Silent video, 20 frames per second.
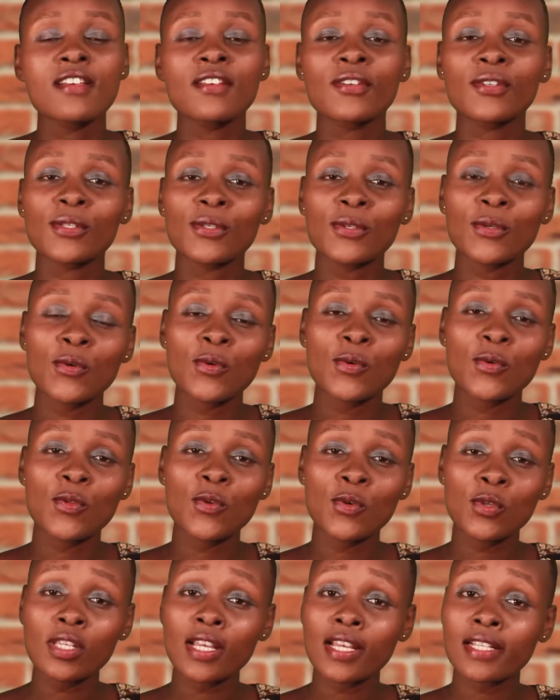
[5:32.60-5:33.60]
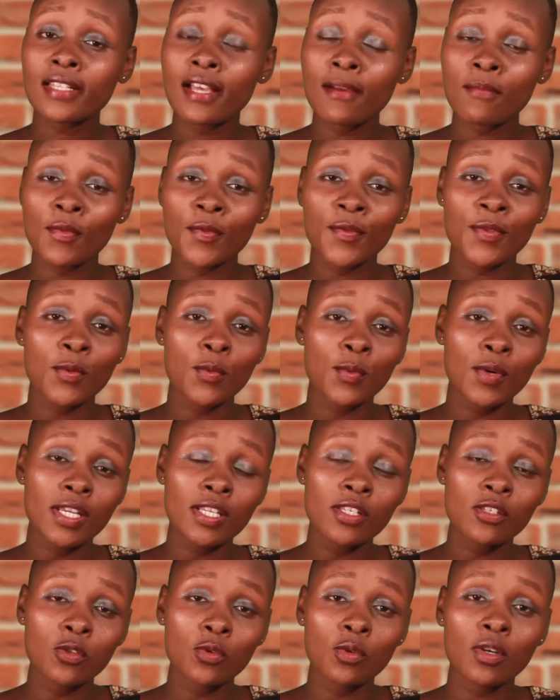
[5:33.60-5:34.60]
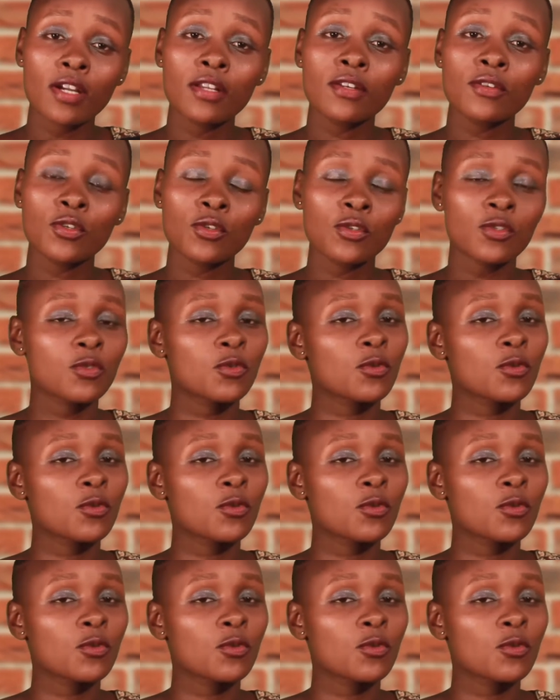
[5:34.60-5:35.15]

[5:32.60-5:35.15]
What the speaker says: So those are some of the ways you can use